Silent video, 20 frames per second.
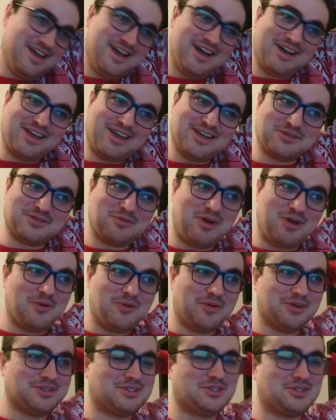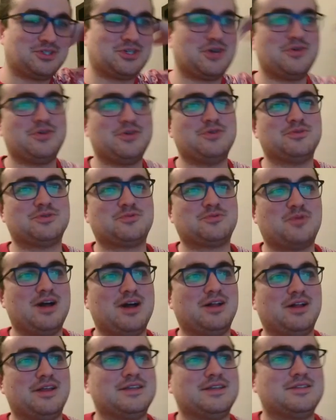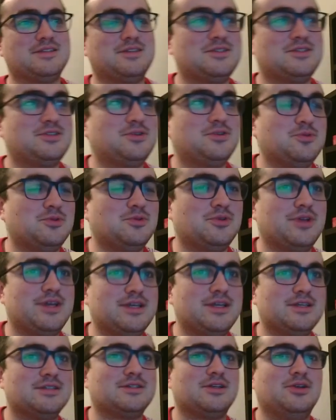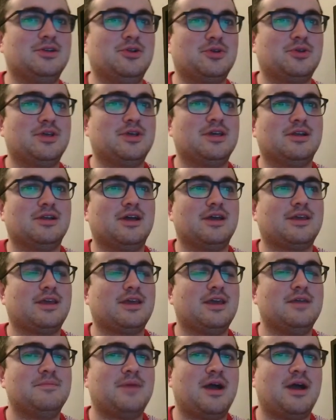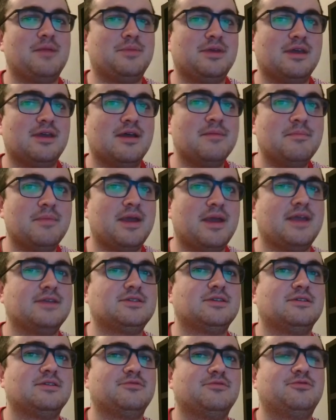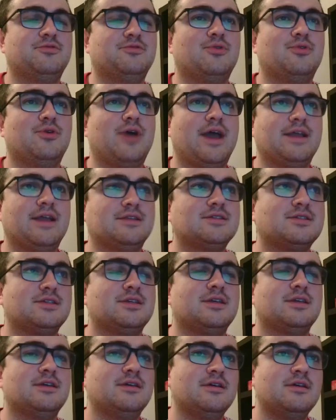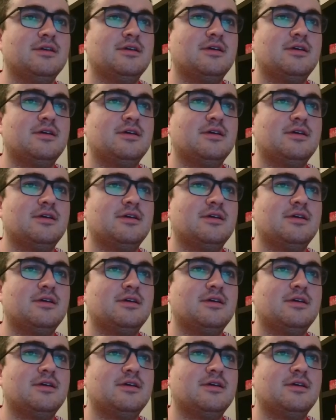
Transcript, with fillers: okay, so what I wanted to show you as well is this tool is looking like it might be amazing for Etsy